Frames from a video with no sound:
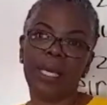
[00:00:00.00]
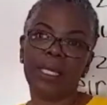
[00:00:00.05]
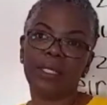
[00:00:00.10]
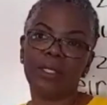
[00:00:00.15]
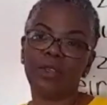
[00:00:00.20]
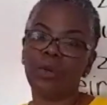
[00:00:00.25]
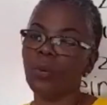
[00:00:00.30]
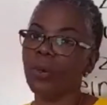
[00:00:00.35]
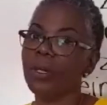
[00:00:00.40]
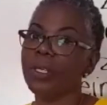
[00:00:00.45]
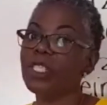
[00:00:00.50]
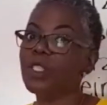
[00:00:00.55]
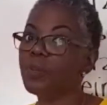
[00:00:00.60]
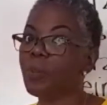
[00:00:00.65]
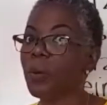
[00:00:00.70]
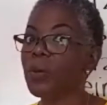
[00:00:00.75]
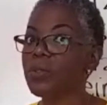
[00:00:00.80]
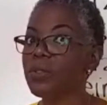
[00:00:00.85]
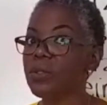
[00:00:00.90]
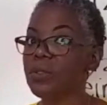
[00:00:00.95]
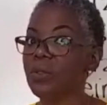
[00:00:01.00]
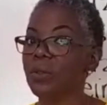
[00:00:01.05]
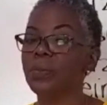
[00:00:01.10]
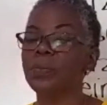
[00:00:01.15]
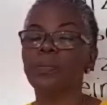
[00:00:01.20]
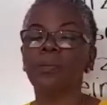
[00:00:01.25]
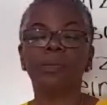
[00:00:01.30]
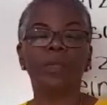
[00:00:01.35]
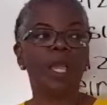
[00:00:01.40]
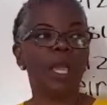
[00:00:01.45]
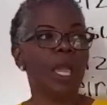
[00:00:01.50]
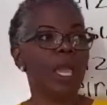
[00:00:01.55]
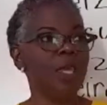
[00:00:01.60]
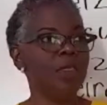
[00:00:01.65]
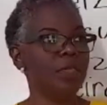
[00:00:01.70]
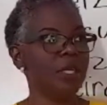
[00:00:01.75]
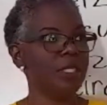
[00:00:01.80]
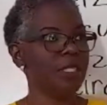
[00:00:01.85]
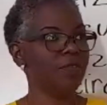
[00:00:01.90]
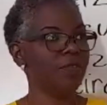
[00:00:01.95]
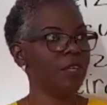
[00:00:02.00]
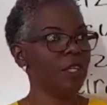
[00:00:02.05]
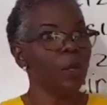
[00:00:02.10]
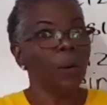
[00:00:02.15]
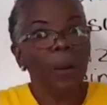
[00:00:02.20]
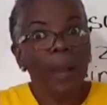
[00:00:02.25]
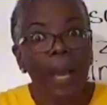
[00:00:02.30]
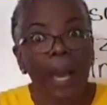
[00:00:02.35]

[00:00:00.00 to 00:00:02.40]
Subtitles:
you were exposed to in this video.